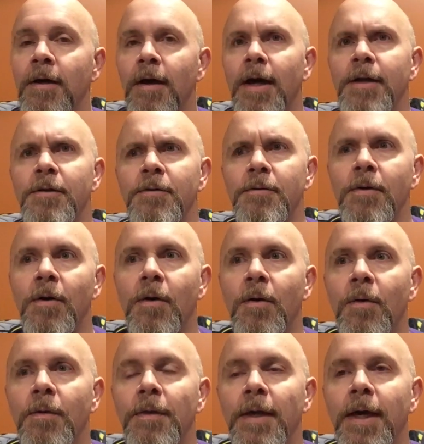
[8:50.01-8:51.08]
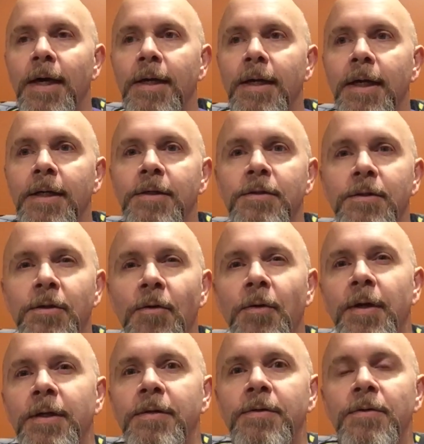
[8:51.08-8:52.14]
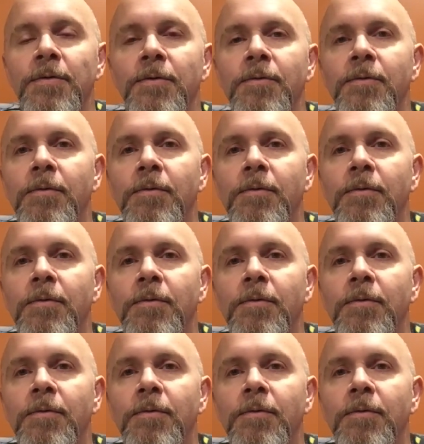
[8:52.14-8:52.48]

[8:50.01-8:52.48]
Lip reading: I do know that it's going to